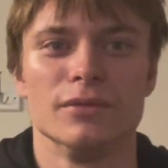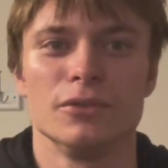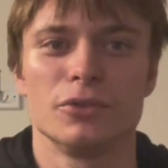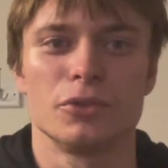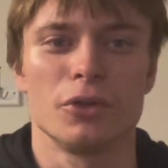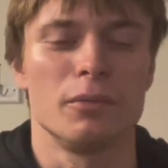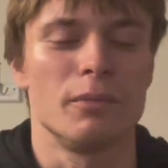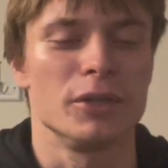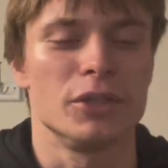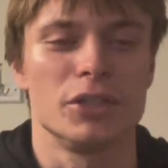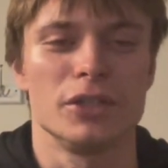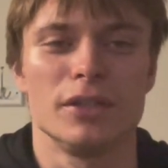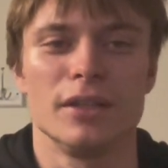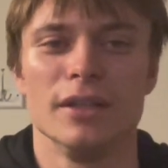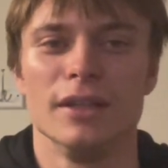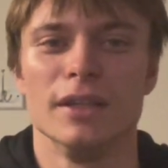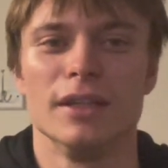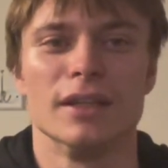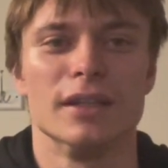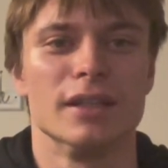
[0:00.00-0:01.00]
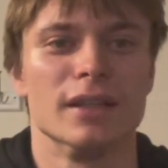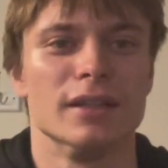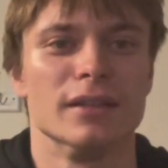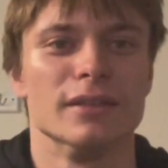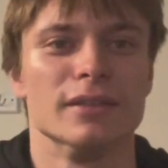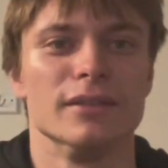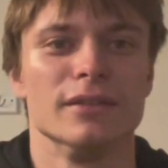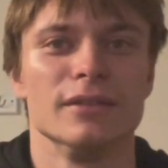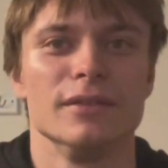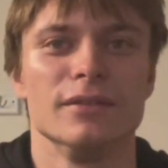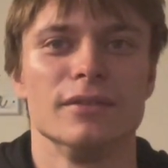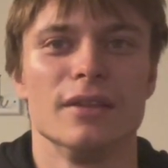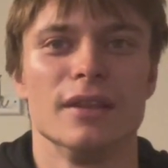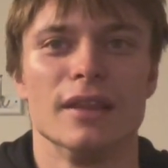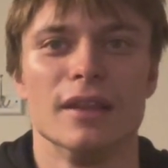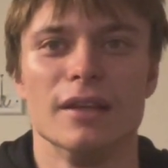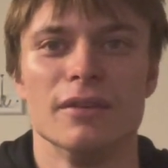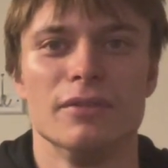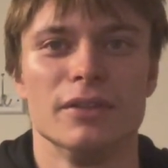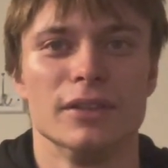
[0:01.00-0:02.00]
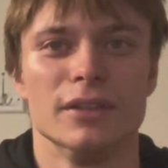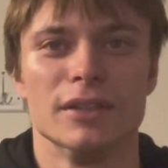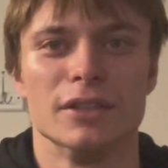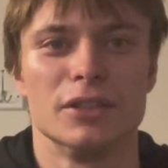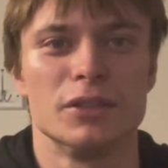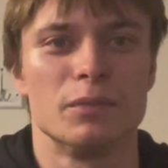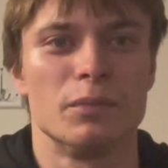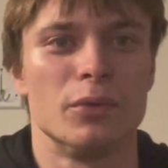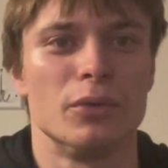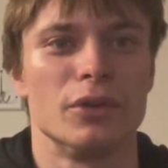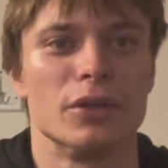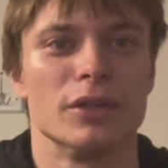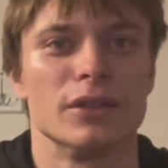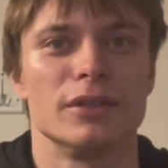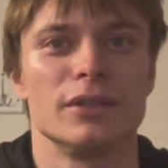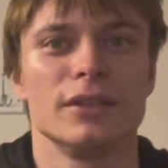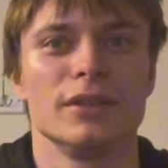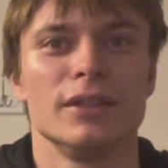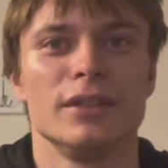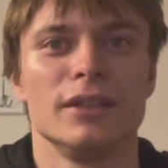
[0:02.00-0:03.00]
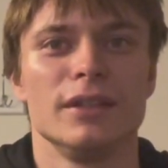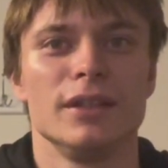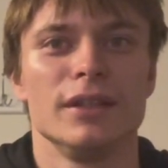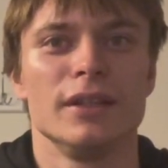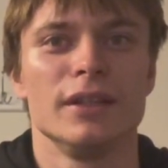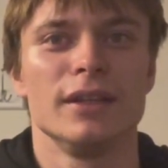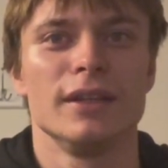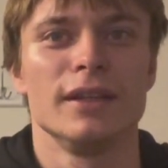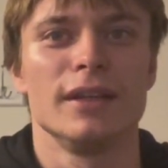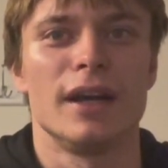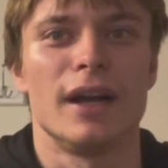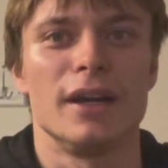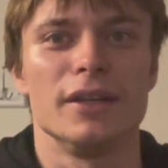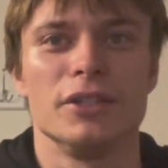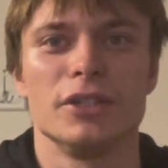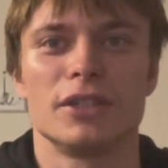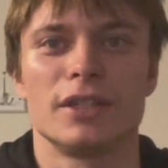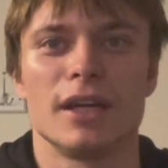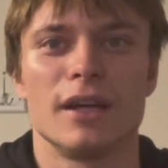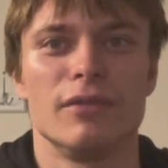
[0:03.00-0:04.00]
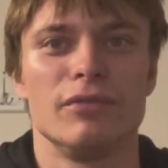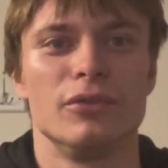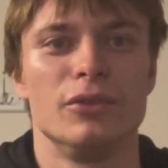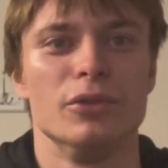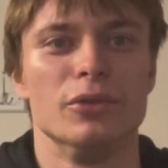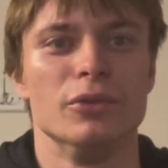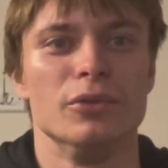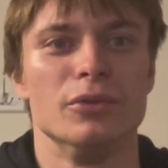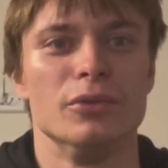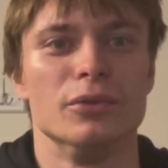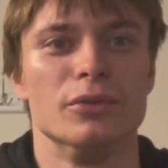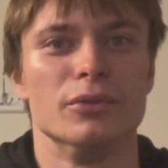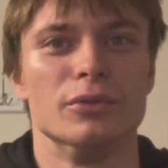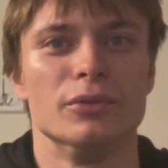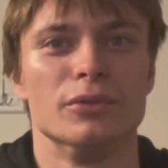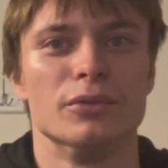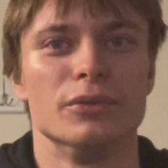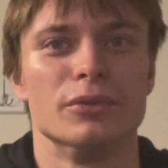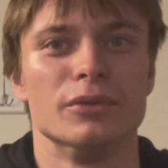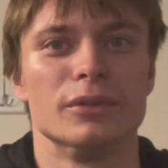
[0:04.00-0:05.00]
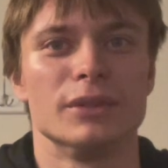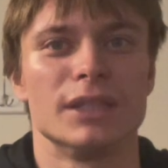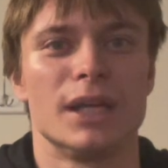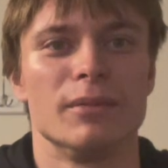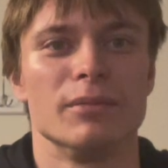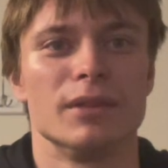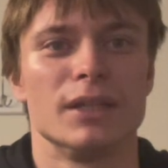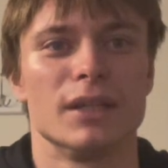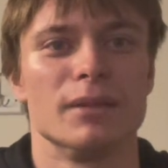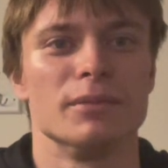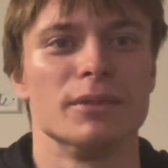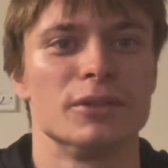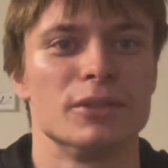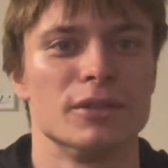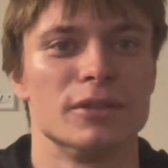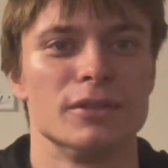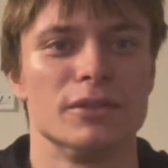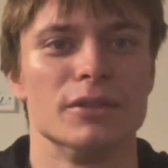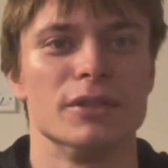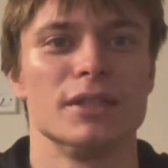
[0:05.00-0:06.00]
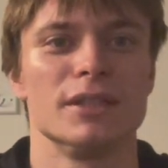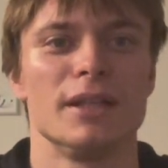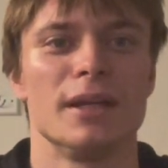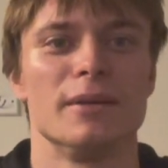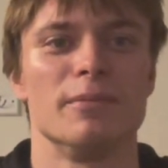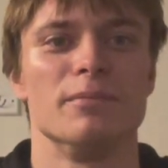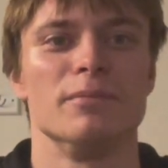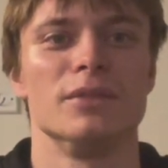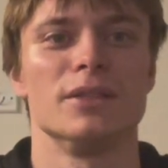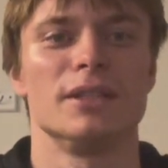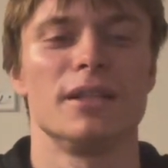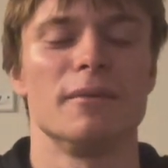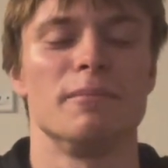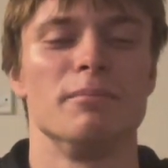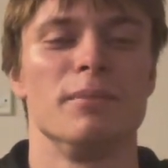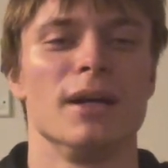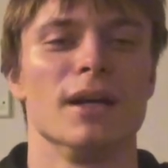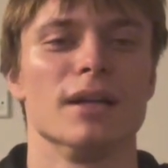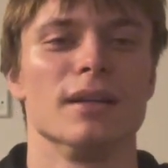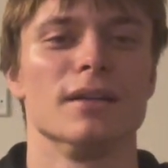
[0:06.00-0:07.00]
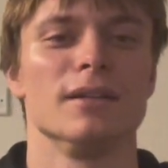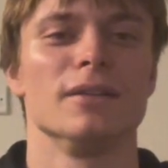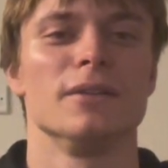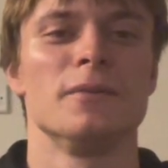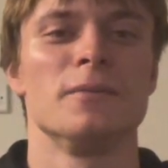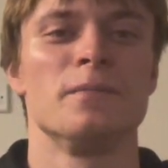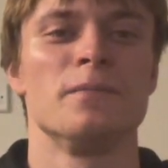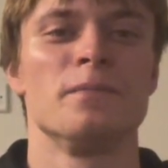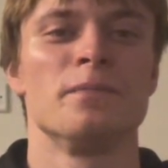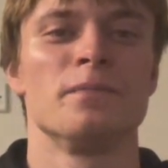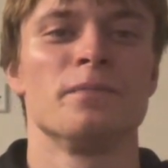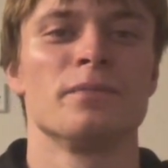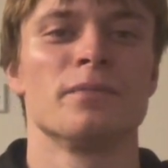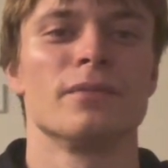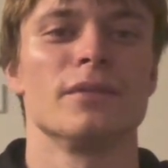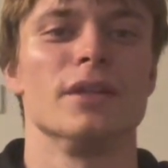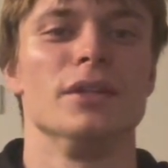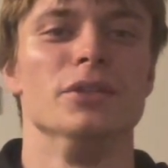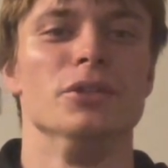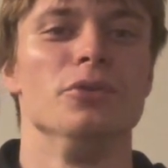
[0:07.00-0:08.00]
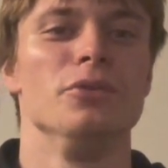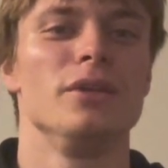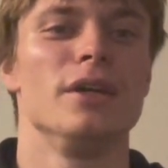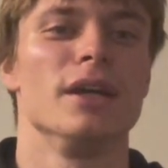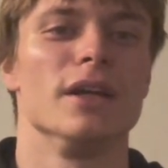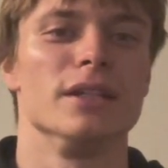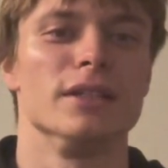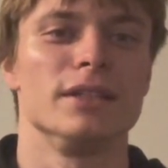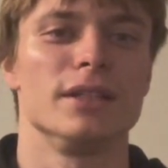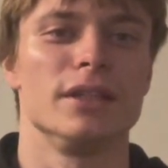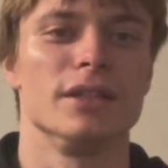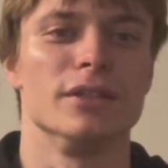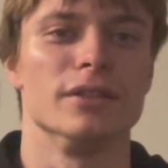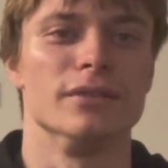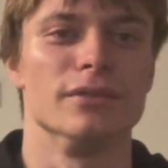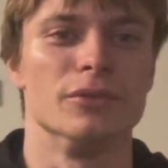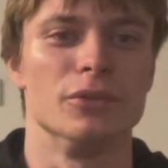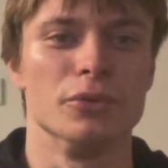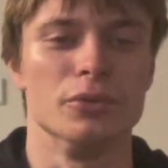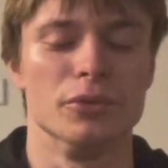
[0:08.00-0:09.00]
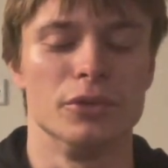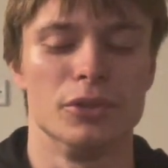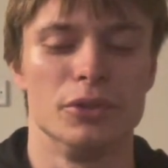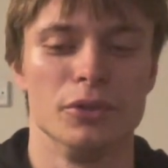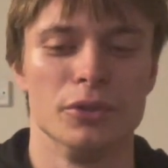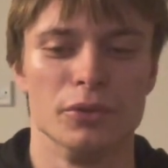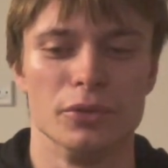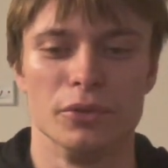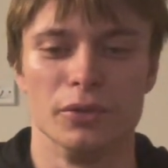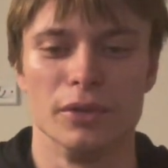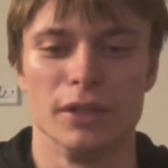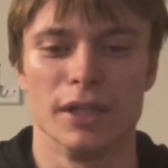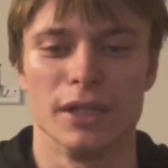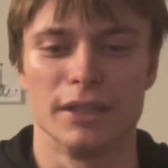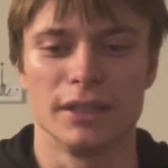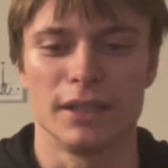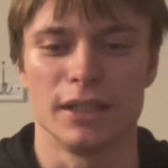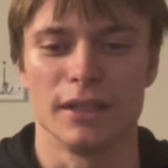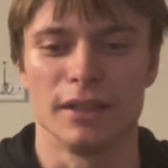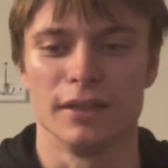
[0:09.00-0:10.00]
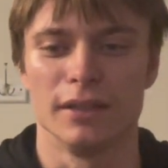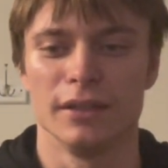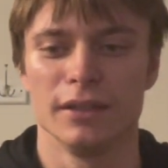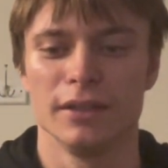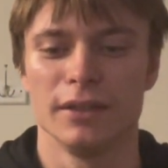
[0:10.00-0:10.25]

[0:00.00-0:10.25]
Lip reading: much thinking and living the sport. I just have to sometimes step back, and you guys can do it too. You guys can